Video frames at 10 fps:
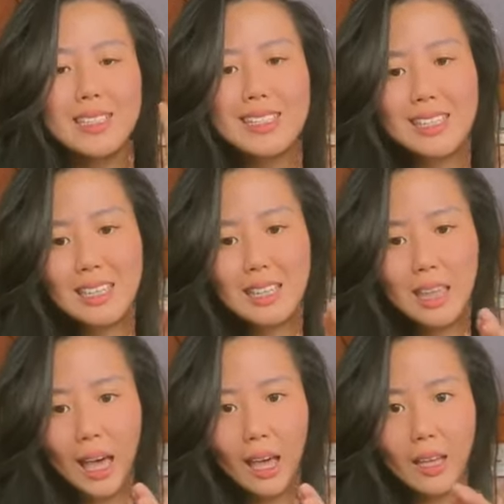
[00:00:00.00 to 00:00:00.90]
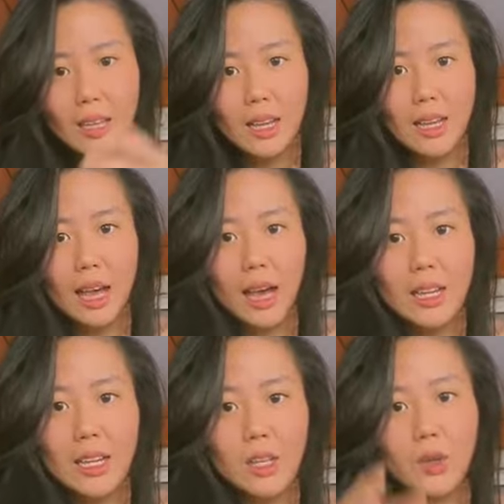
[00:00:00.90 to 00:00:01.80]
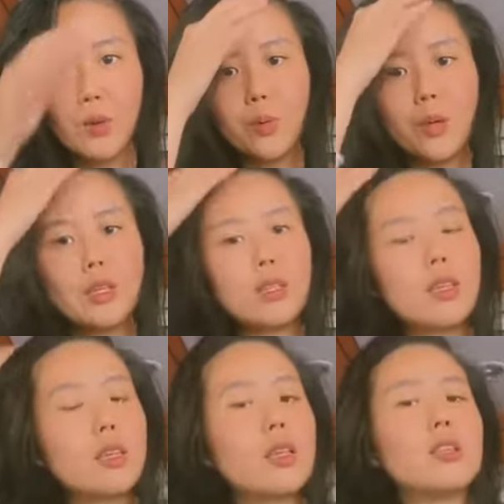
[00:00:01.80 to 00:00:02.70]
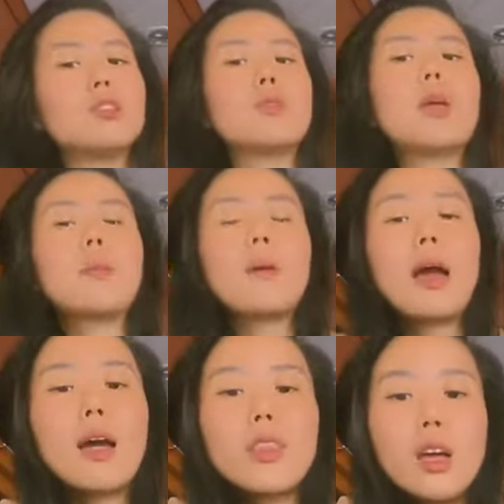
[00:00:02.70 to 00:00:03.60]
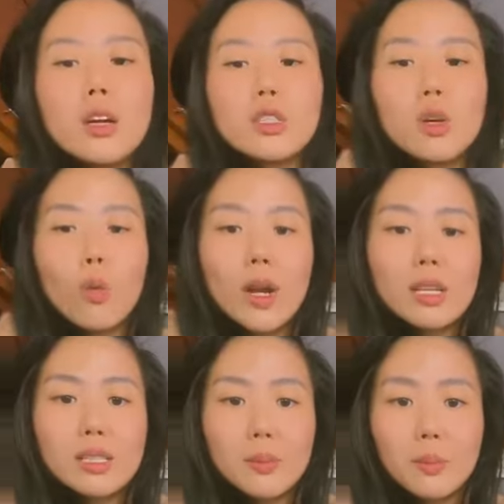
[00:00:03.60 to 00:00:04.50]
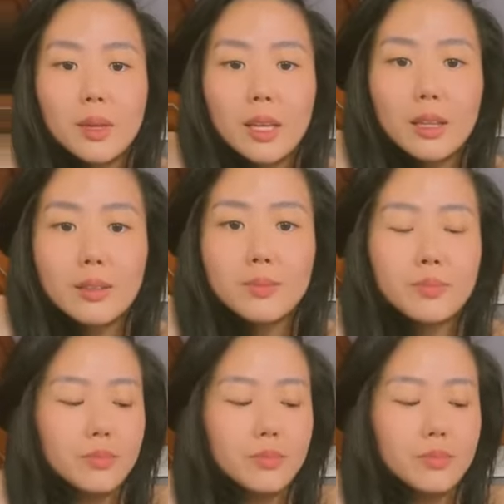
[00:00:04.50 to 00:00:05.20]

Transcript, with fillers: see that, and they're guiding you in, in into that path. So what does it mean?